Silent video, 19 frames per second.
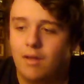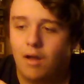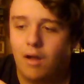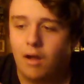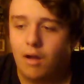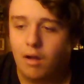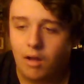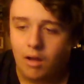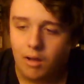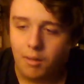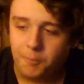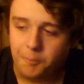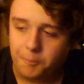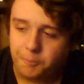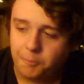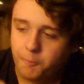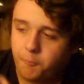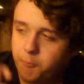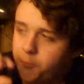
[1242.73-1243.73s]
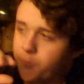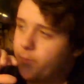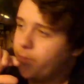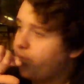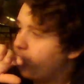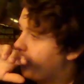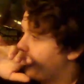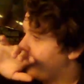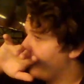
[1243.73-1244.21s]

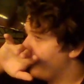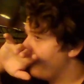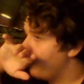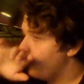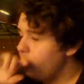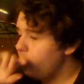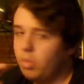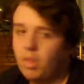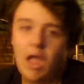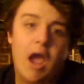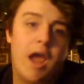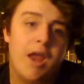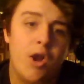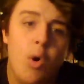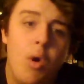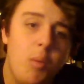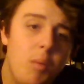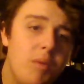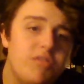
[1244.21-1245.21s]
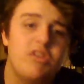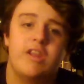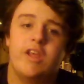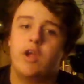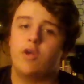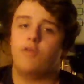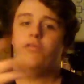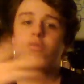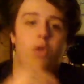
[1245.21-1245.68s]
I know I wasn't
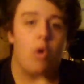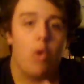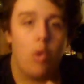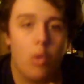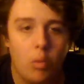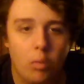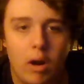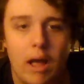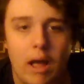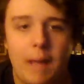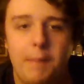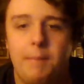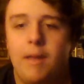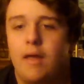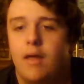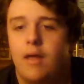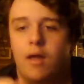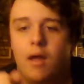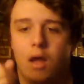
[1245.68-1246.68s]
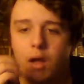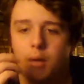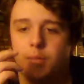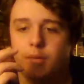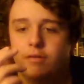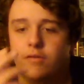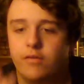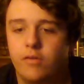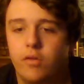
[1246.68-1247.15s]
here for the whole ride, but
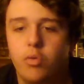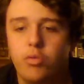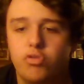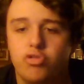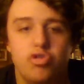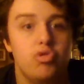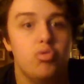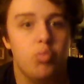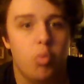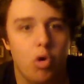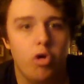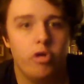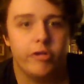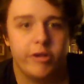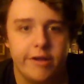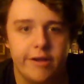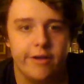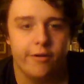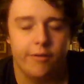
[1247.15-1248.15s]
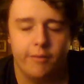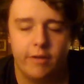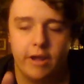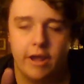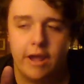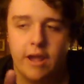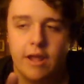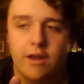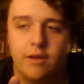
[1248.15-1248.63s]
to those who were here
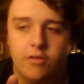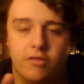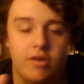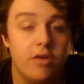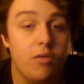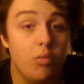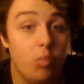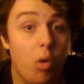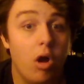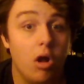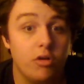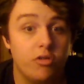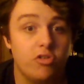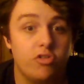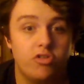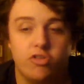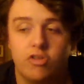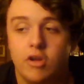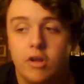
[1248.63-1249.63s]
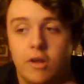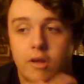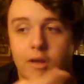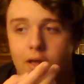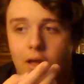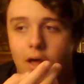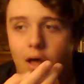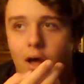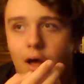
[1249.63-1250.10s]
and did watch,
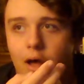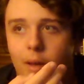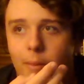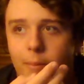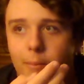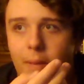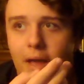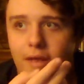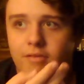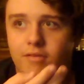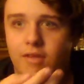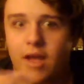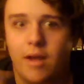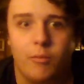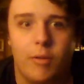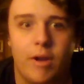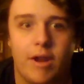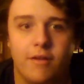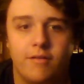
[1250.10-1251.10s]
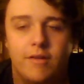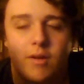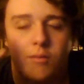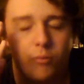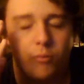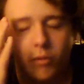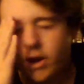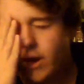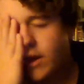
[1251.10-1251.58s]
as I ranted and
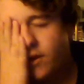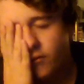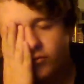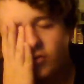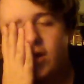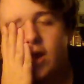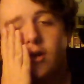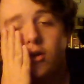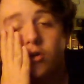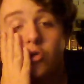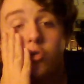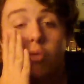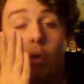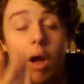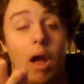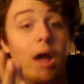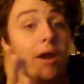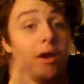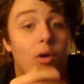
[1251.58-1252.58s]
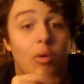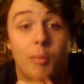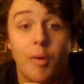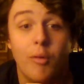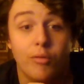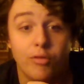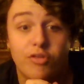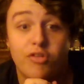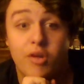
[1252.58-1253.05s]
raved and cried
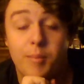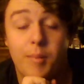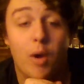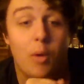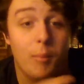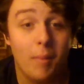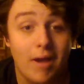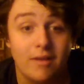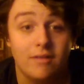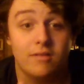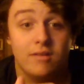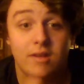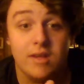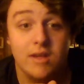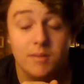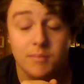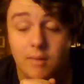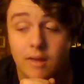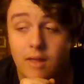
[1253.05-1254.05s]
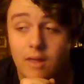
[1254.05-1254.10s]
almost about my team,